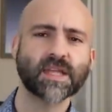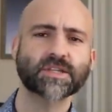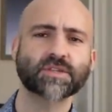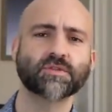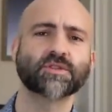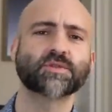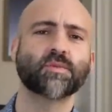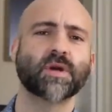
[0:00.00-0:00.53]

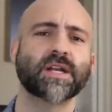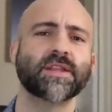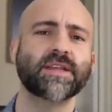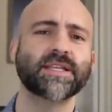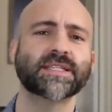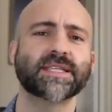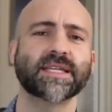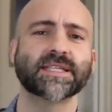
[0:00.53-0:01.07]
So it's one of
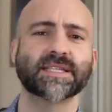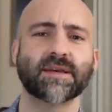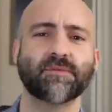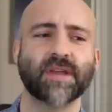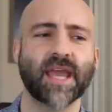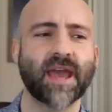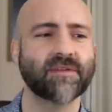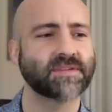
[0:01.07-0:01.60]
these things that
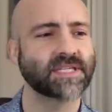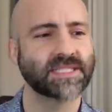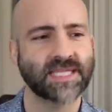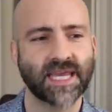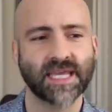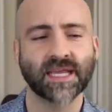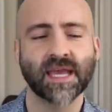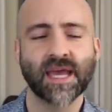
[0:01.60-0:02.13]
we have to
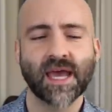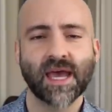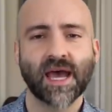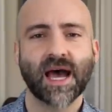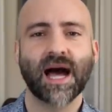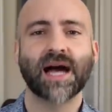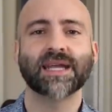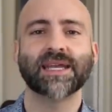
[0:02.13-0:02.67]
take
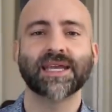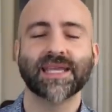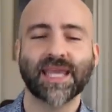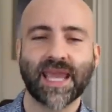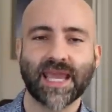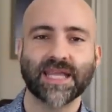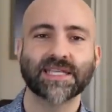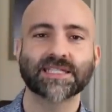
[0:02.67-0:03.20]
on a
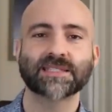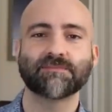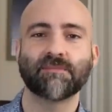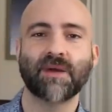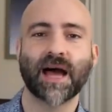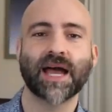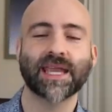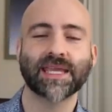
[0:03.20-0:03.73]

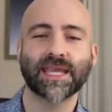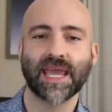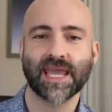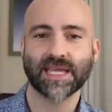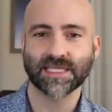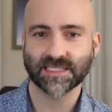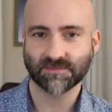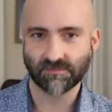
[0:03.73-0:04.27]

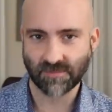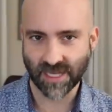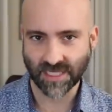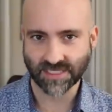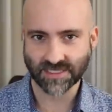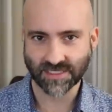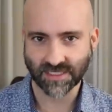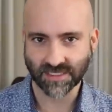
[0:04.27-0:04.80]
case-by-case
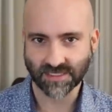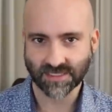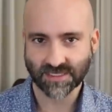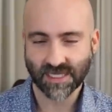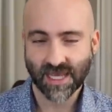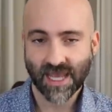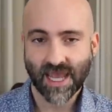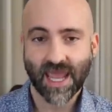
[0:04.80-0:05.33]

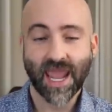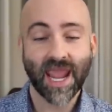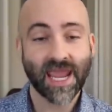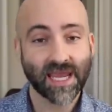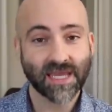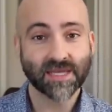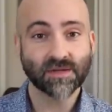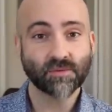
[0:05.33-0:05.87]
basis,
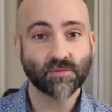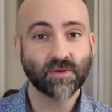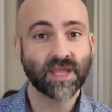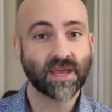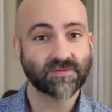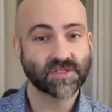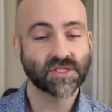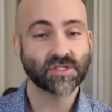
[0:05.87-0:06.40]
and we
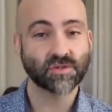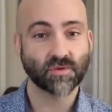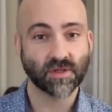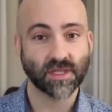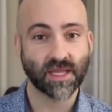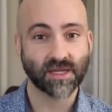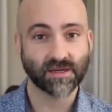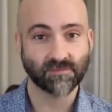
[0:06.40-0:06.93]
have to do a
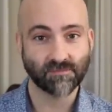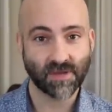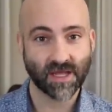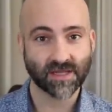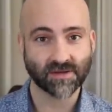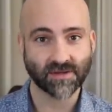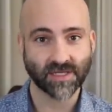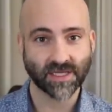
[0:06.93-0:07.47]
lot of
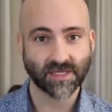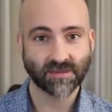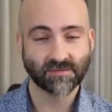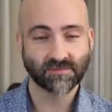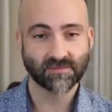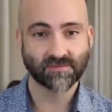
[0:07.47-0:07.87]
modeling. In a